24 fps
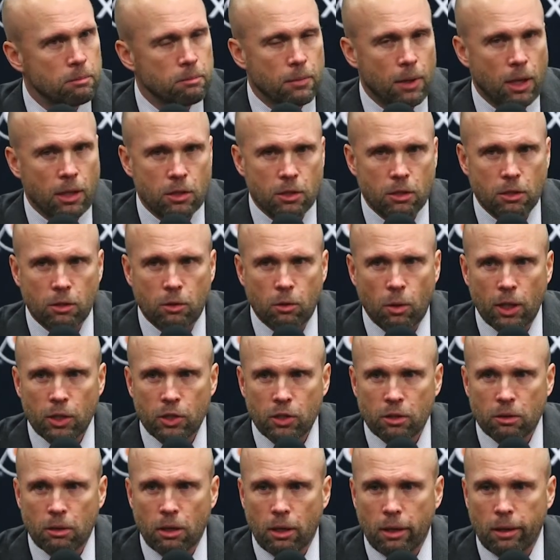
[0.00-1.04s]
That's a good
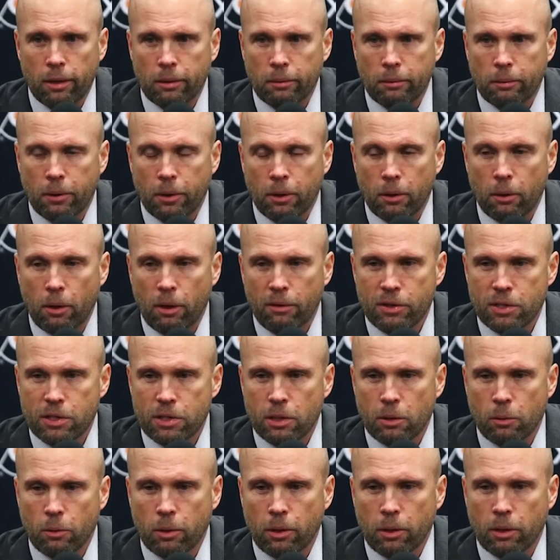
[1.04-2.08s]
question.
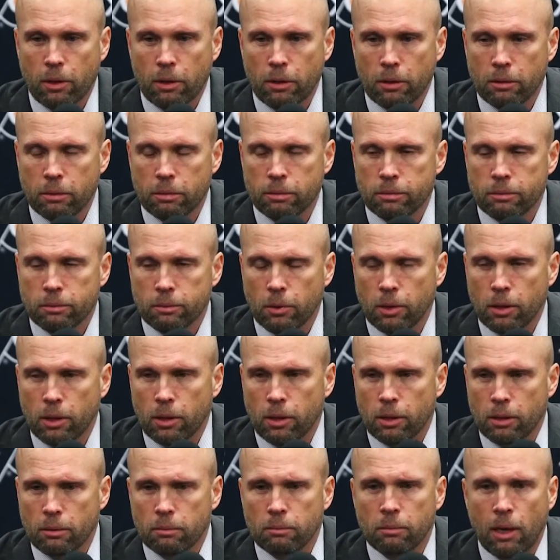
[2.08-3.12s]
Obviously we're
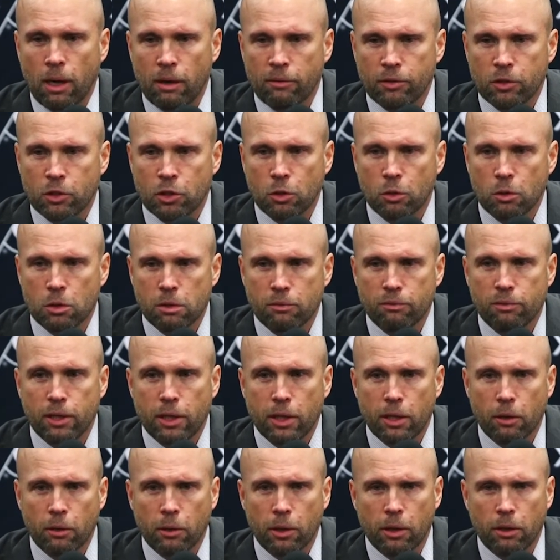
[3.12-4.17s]
gonna have to show some
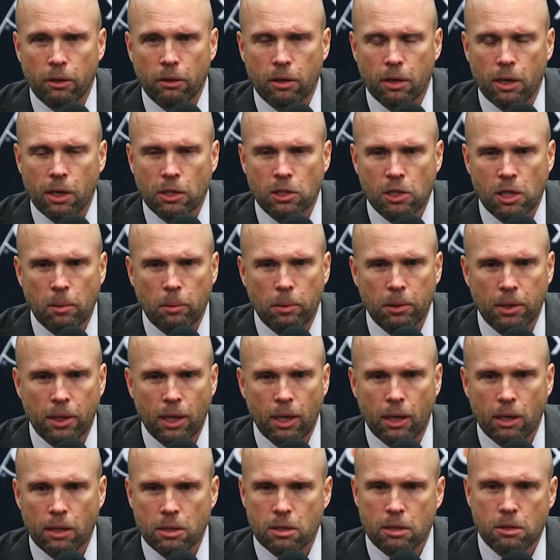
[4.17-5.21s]
video here in the next couple of
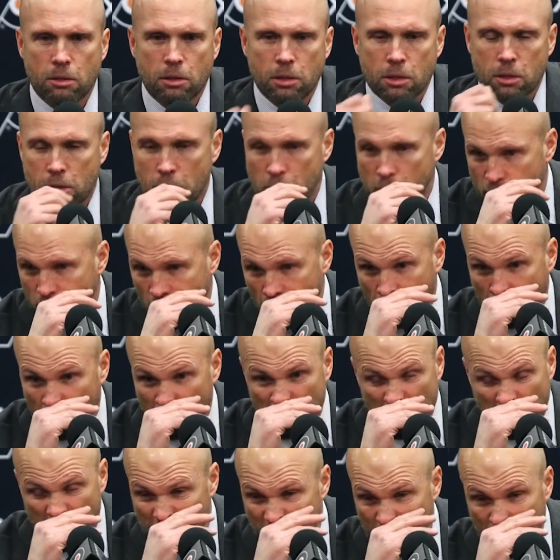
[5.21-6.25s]
days, just as far
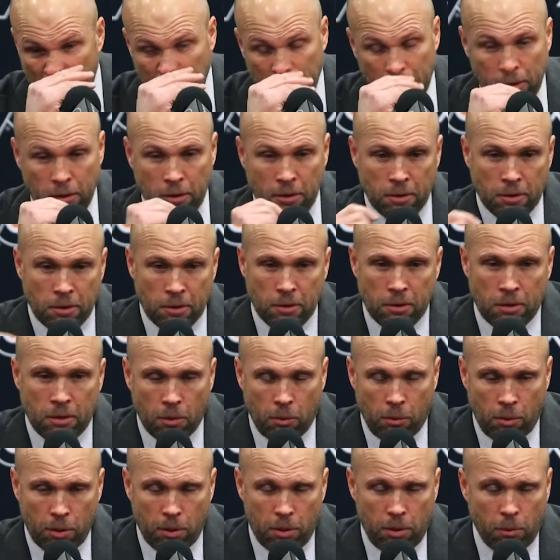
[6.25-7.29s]
as
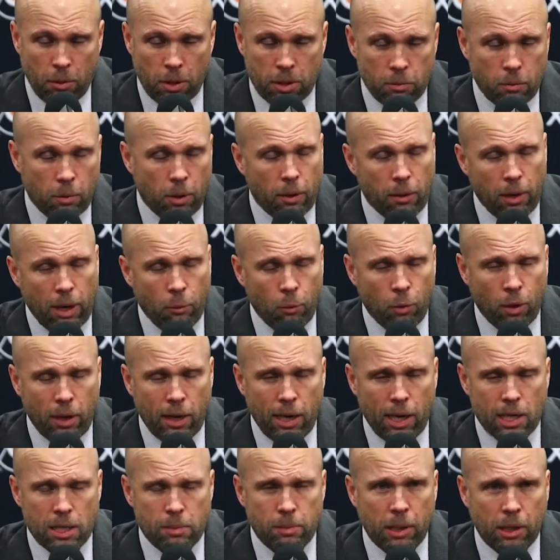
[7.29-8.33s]
there really wasn't one
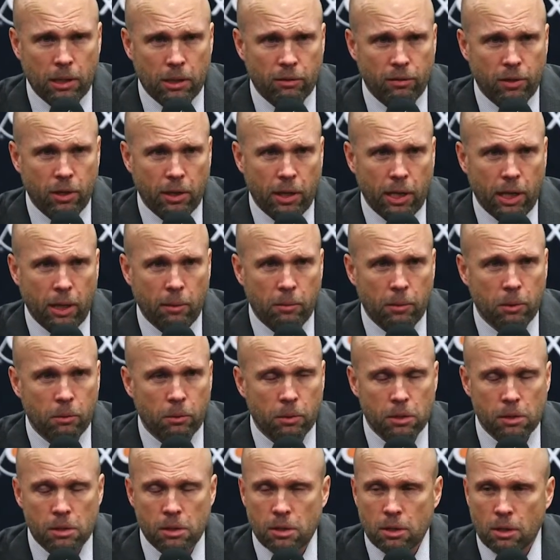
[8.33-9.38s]
aspect of our game that
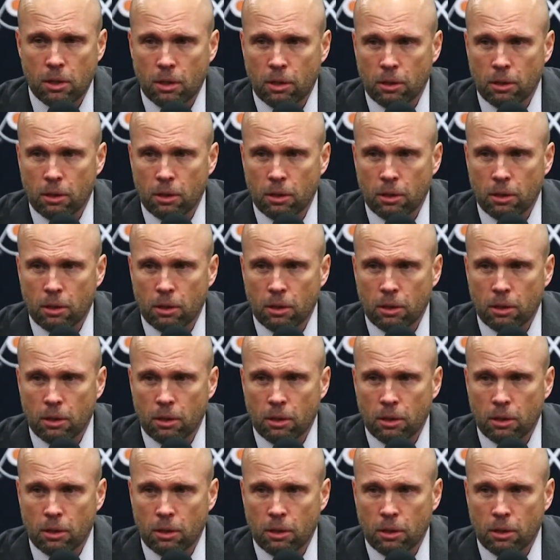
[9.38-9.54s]
was,